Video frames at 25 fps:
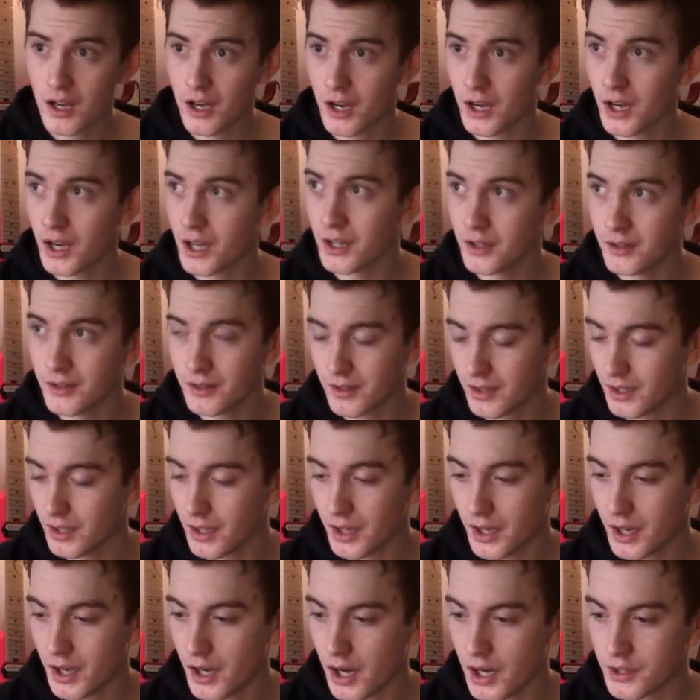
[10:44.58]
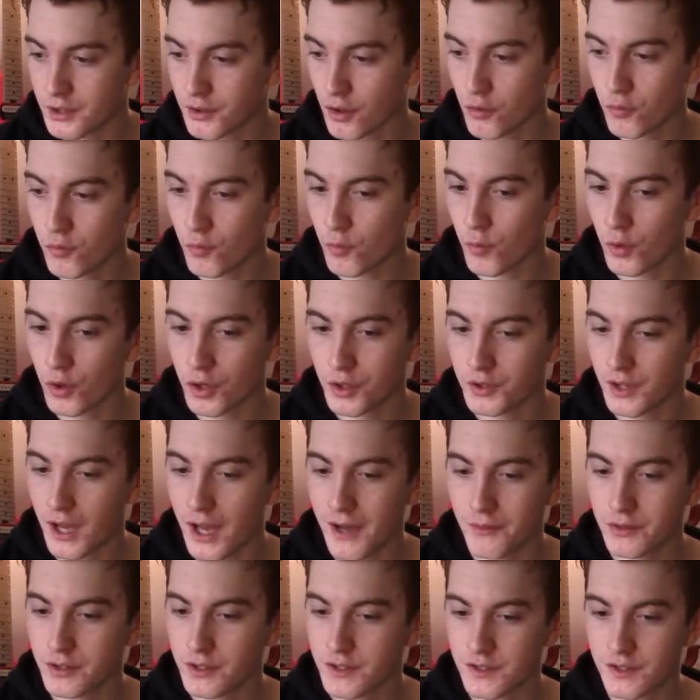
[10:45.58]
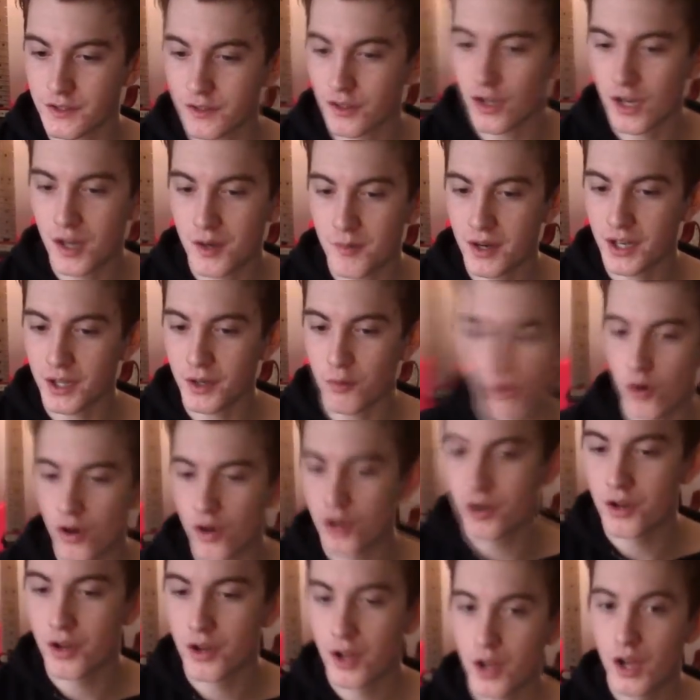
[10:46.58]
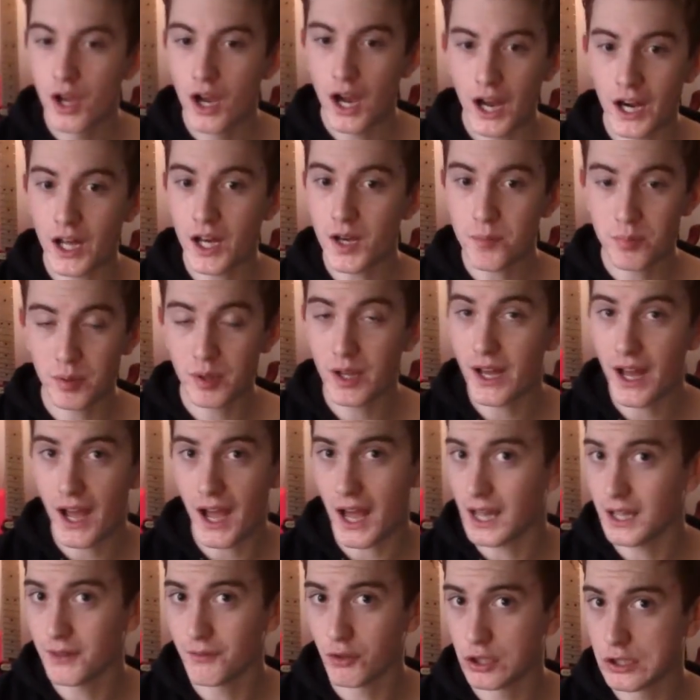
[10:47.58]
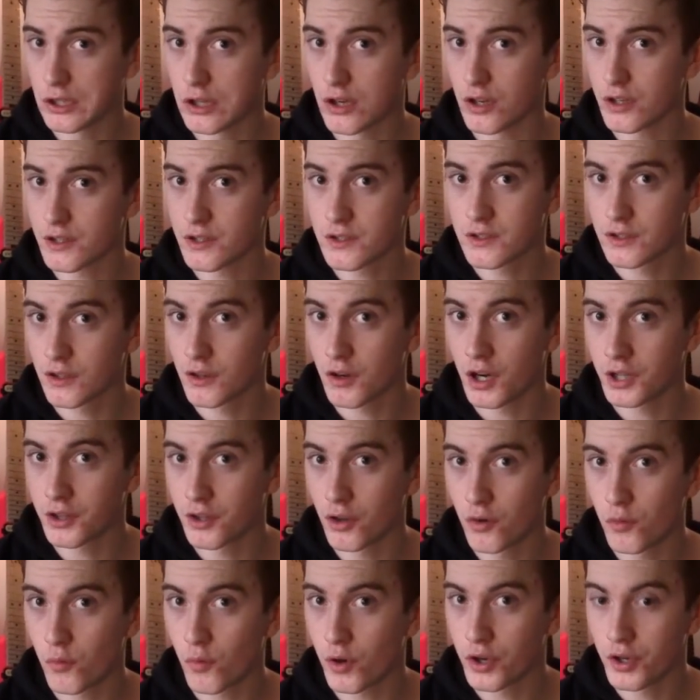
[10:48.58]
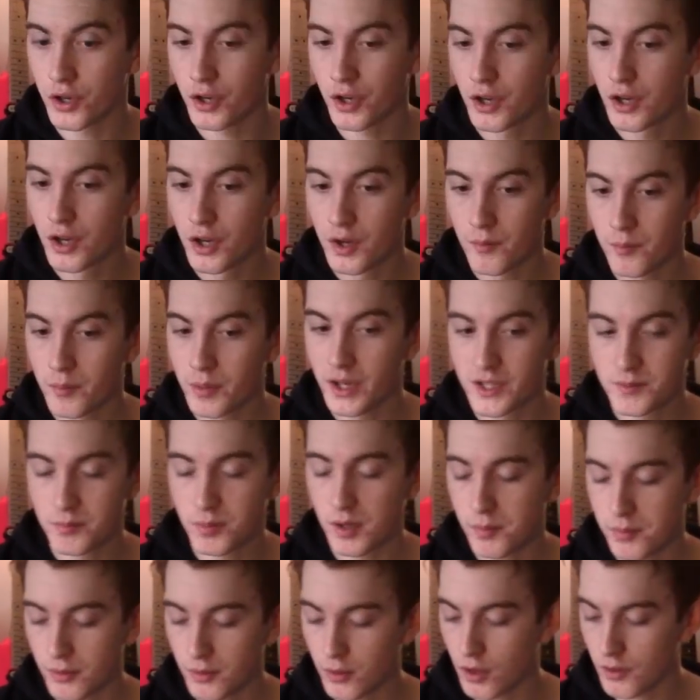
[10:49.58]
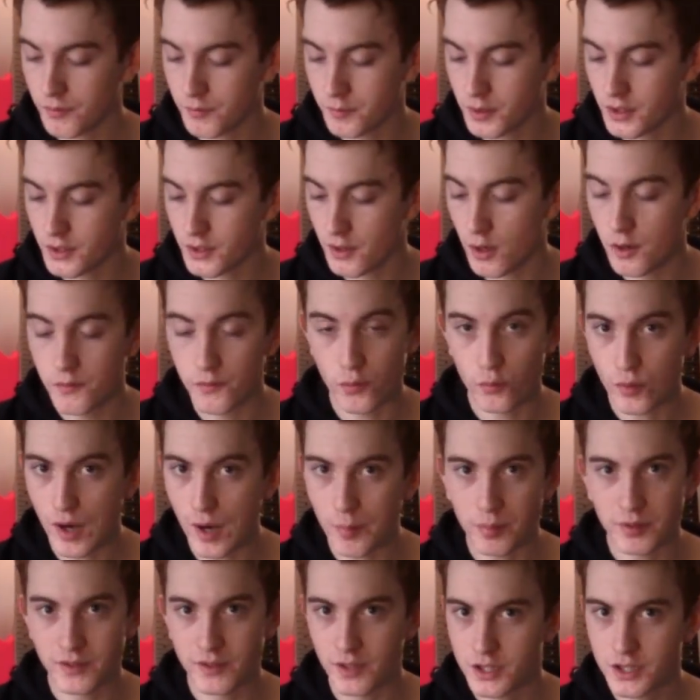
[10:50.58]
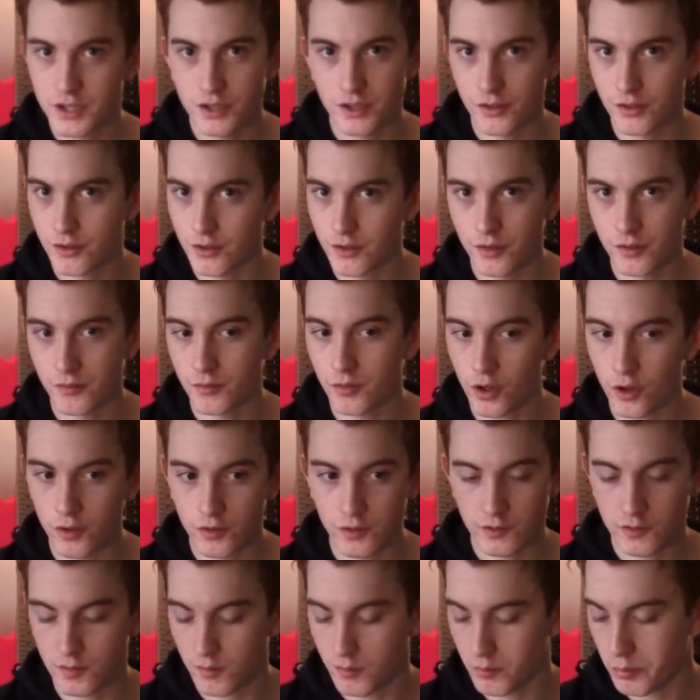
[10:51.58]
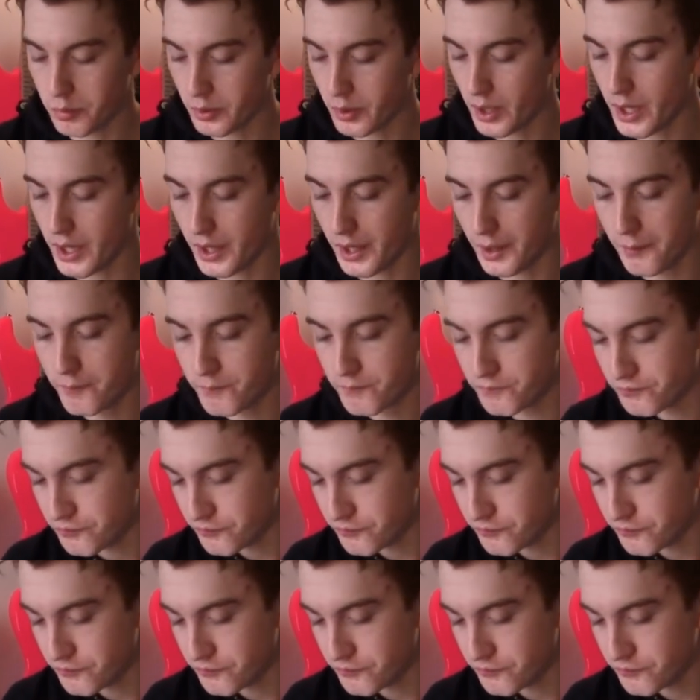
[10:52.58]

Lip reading: And I don't want to ever disturb anyone. And I play a hell of a lot, so I don't want to piss people off over repetition and constant playing.